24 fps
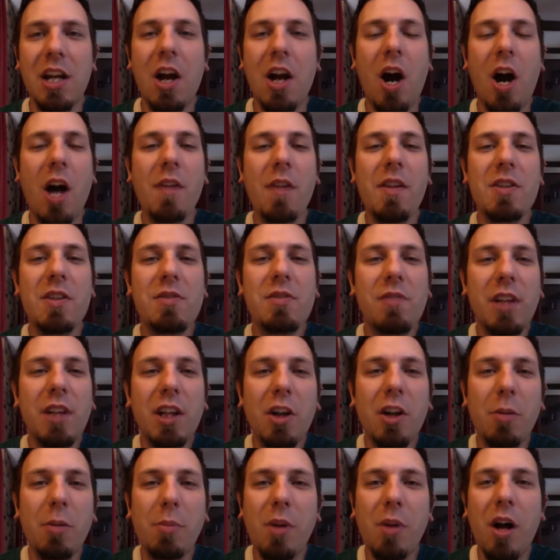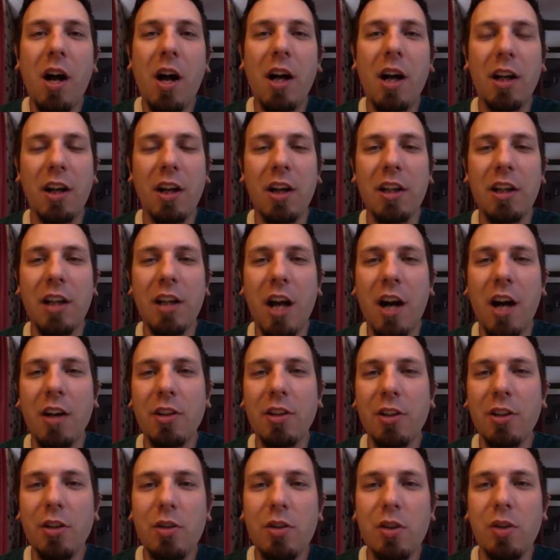on this video blog on
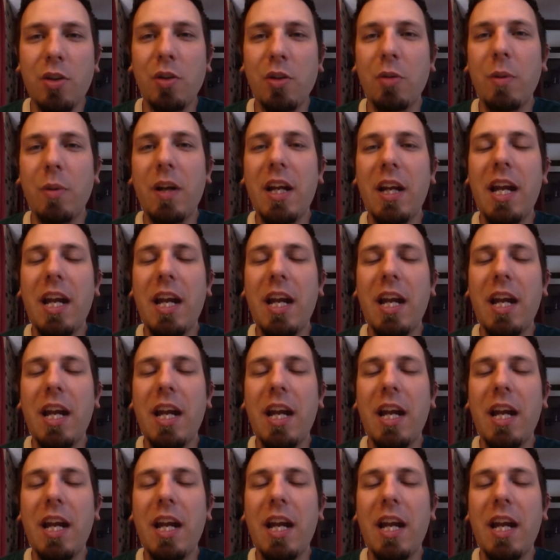YouTube,